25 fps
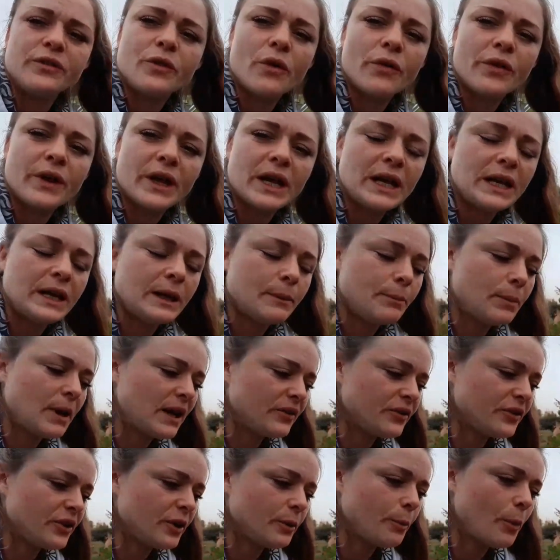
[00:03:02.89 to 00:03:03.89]
you've got the clear
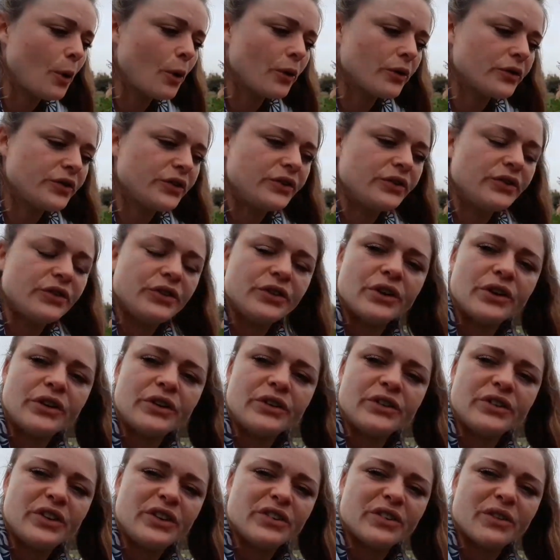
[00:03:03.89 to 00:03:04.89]
plastic boxes,
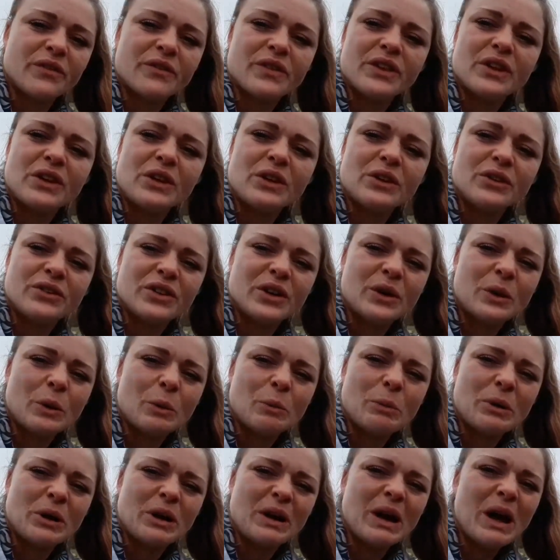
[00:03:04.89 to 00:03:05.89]
you see something that looks a
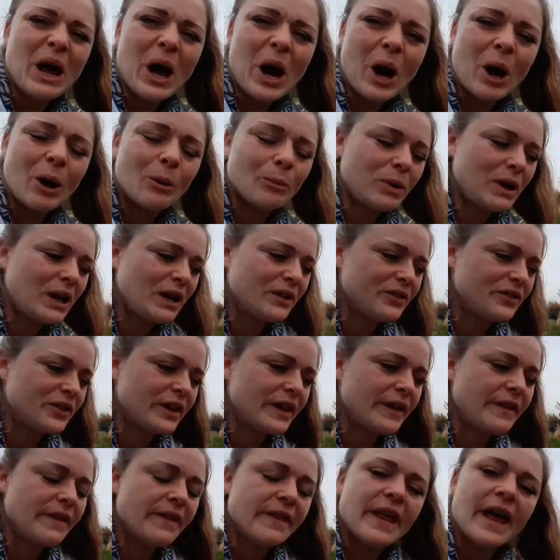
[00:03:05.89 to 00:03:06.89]
little bit
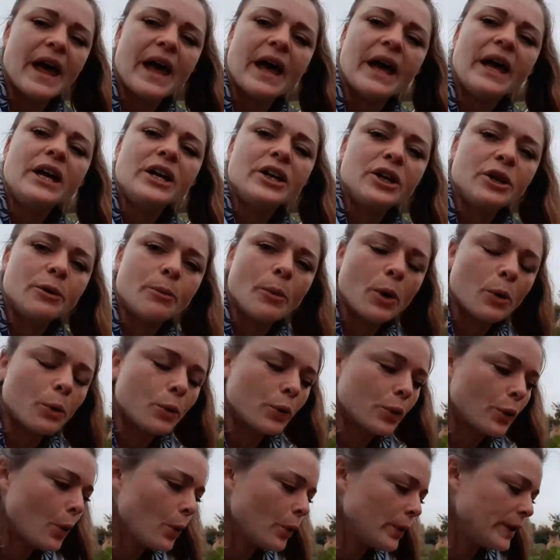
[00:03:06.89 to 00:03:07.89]
unpleasant in there, you might
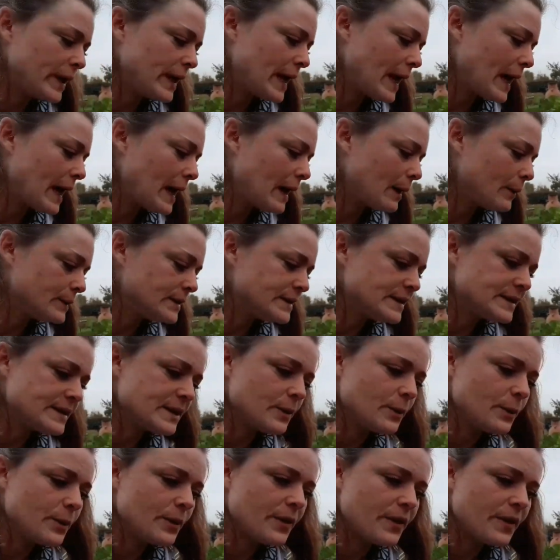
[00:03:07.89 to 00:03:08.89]
want to hoik it out and
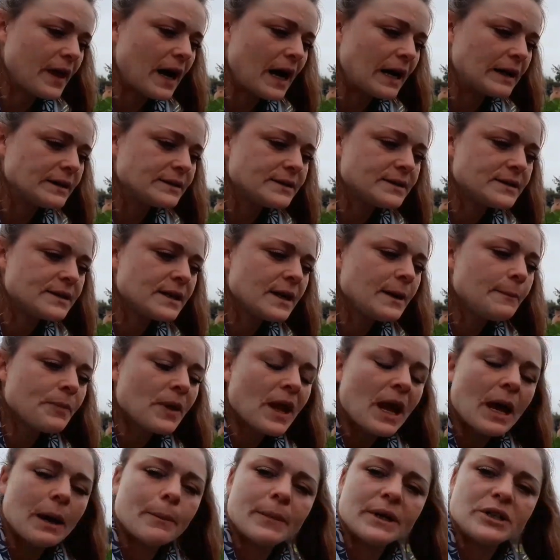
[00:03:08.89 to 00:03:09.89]
deal with that
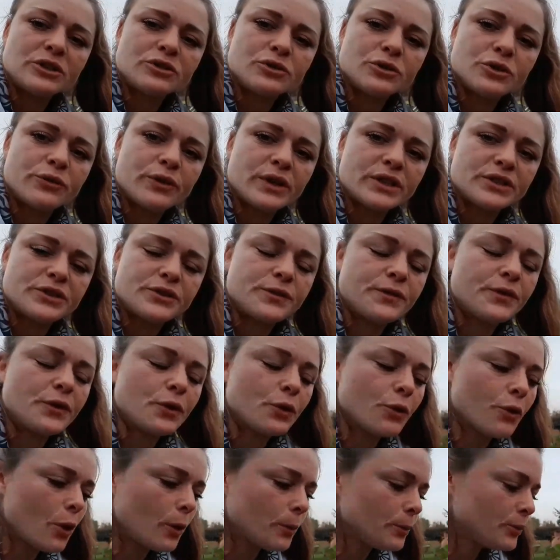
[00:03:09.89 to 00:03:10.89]
and make sure the rest of
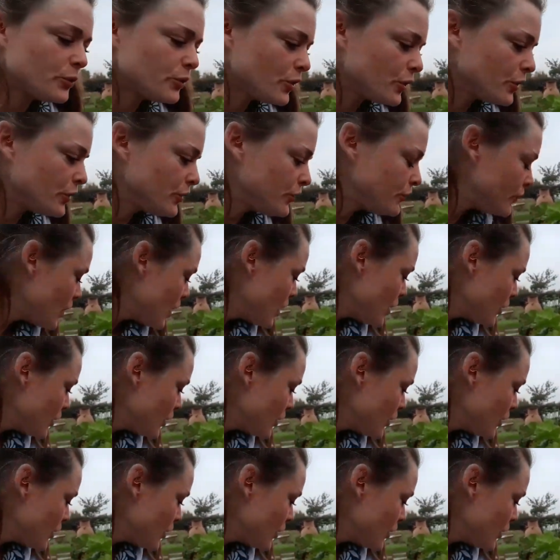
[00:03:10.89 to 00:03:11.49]
your crop's good.